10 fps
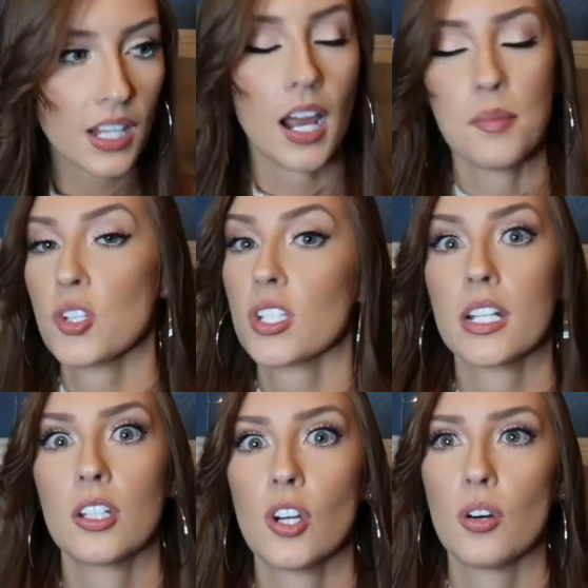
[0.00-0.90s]
I'm just
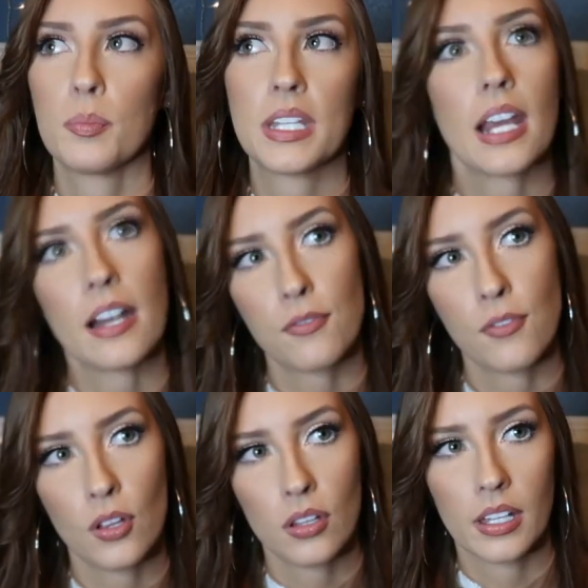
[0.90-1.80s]
letting you know, be
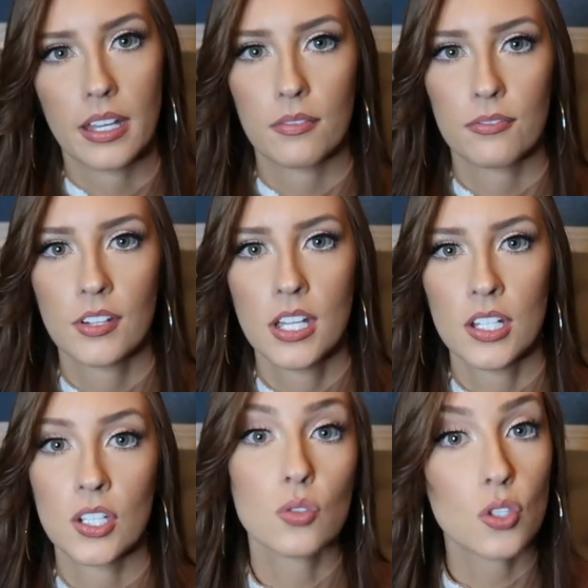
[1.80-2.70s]
careful if
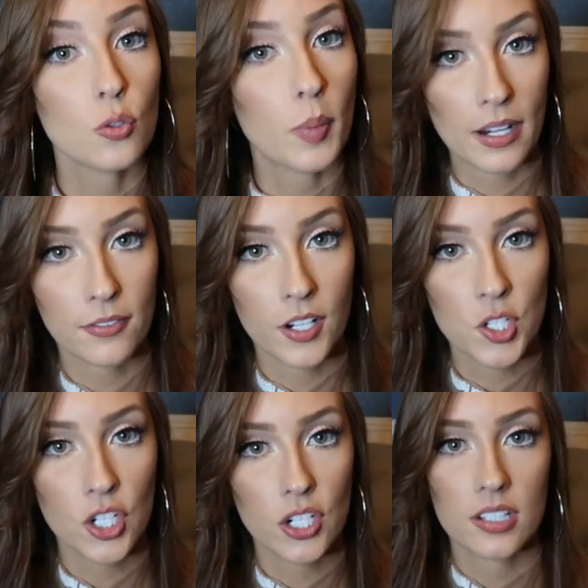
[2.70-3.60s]
you do buy
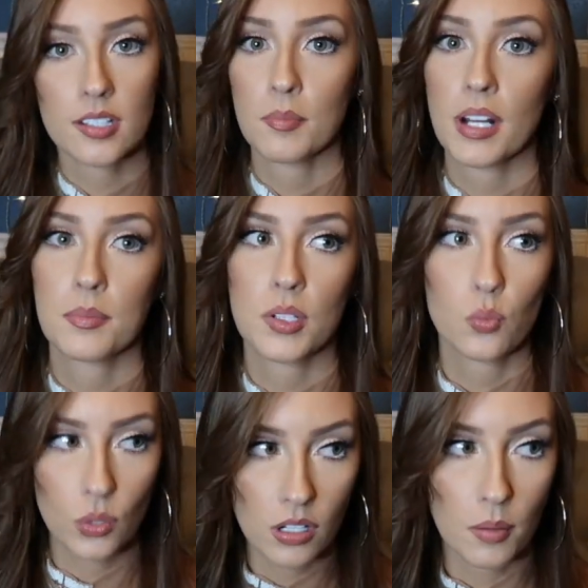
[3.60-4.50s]
furniture, because sometimes it
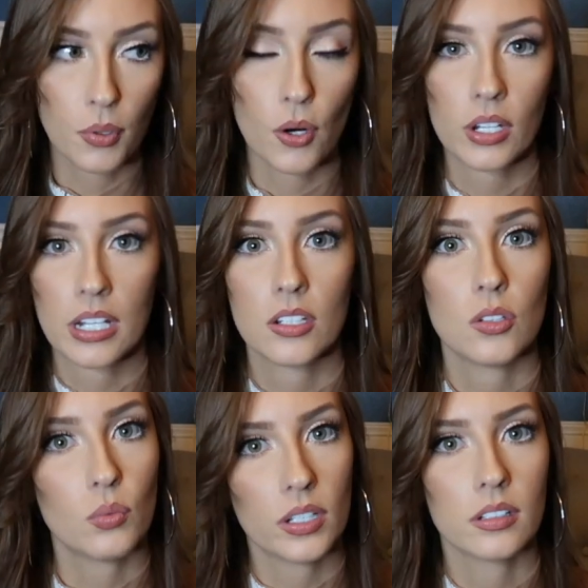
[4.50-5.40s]
will come broken and
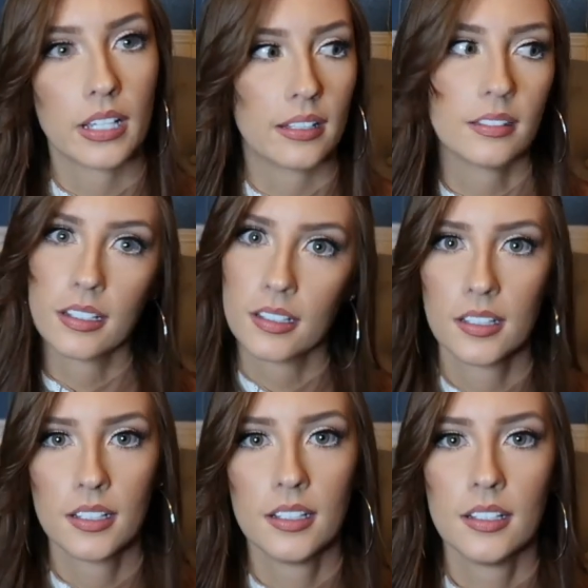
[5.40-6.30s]
you will get like,
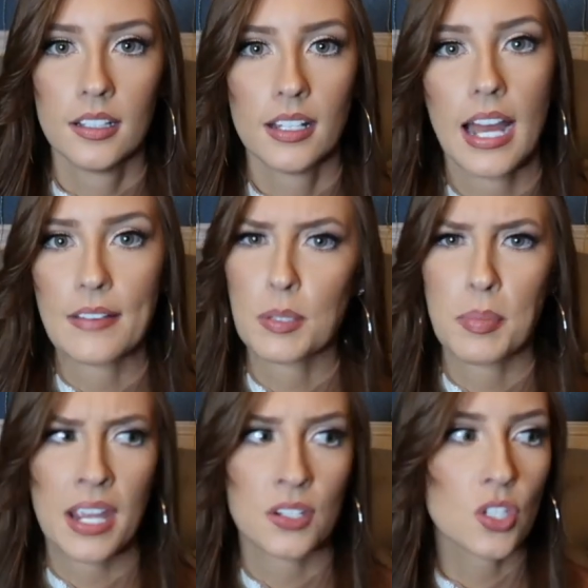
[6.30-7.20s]
have to
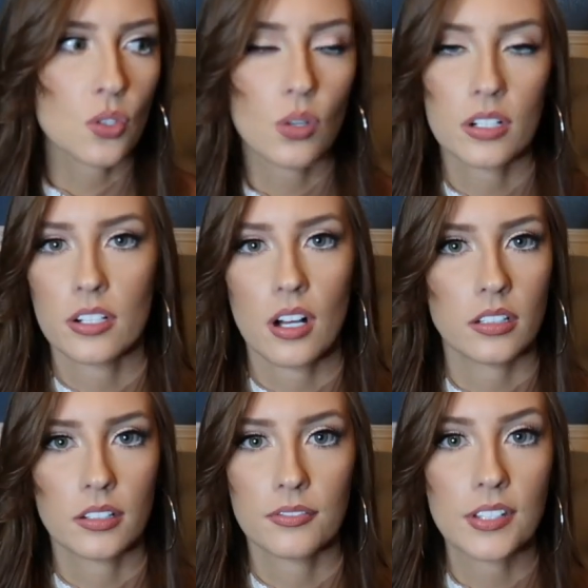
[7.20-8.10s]
pay a
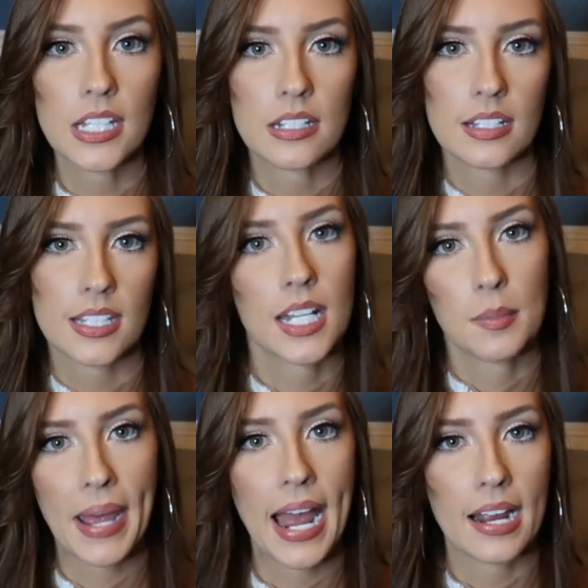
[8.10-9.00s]
$200 fee to send it
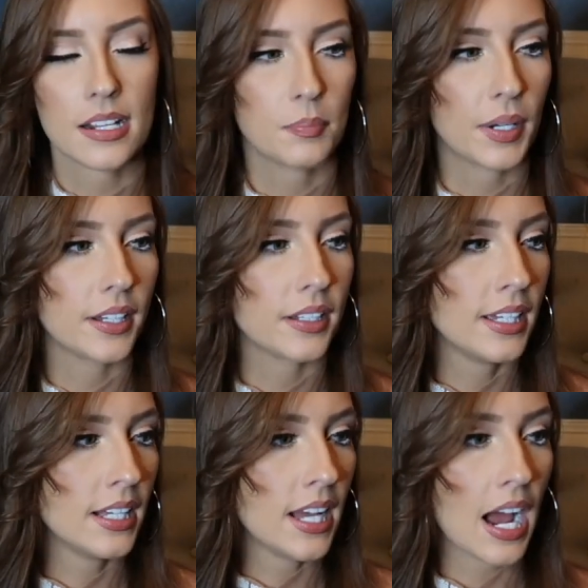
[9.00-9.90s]
back. But
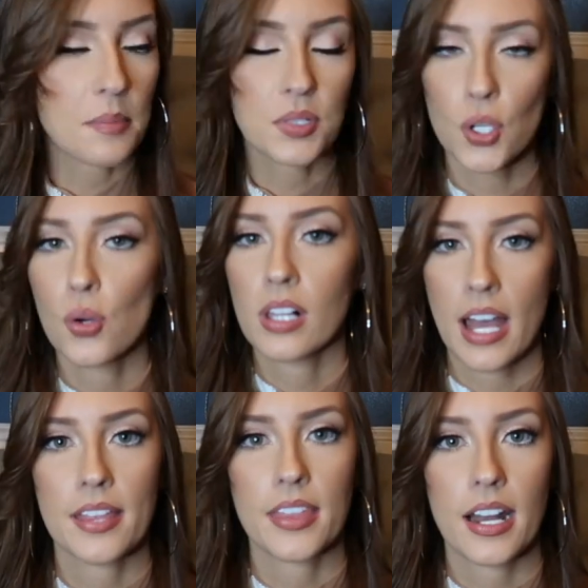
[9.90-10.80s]
I'm so
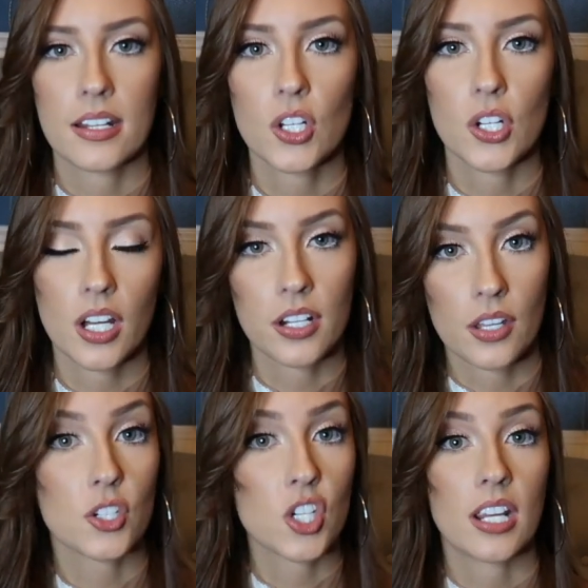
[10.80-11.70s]
glad that I took
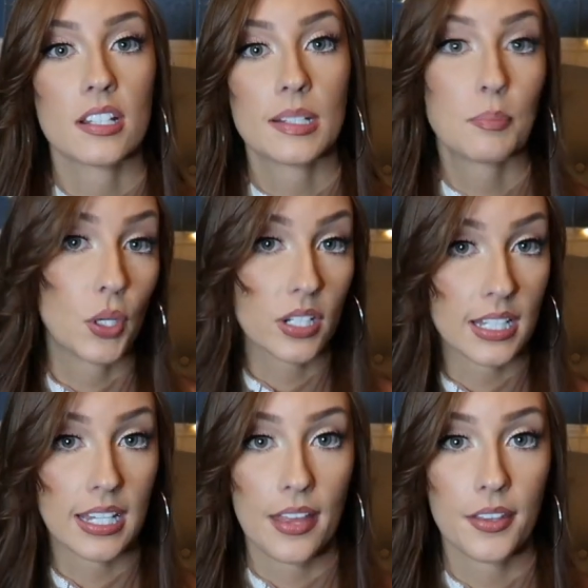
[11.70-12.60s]
another chance and put it
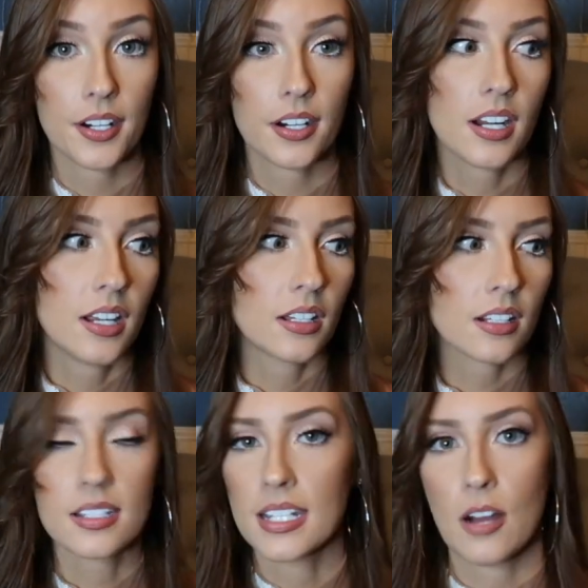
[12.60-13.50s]
together,
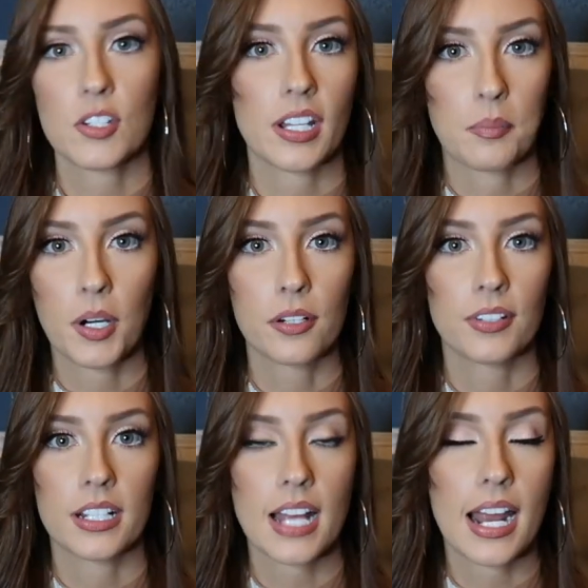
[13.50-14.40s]
because now it's like
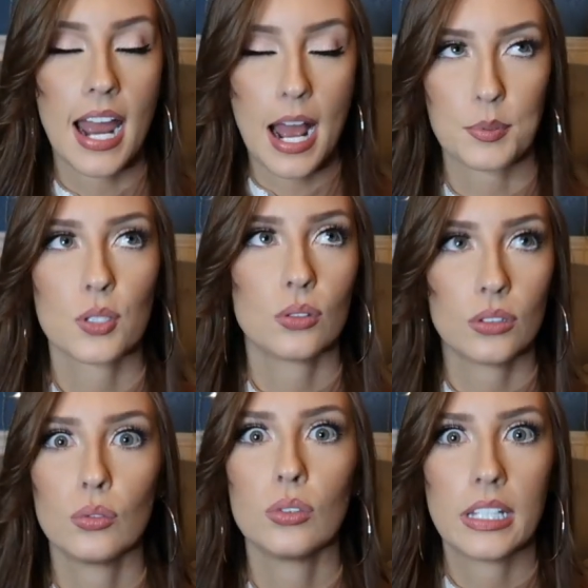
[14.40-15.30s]
perfect. I
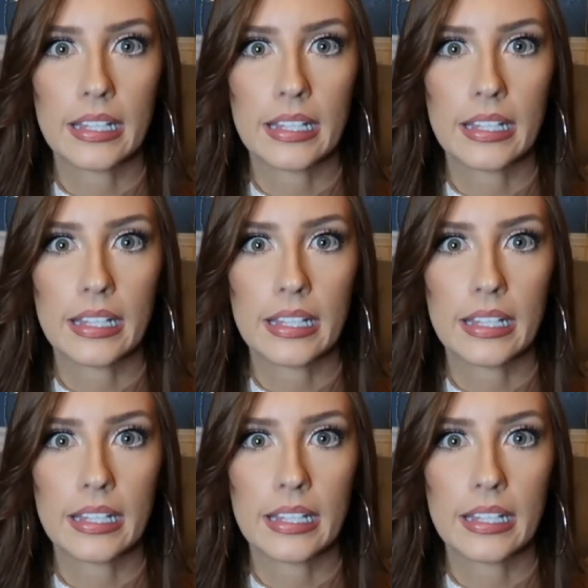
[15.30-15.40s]
absolutely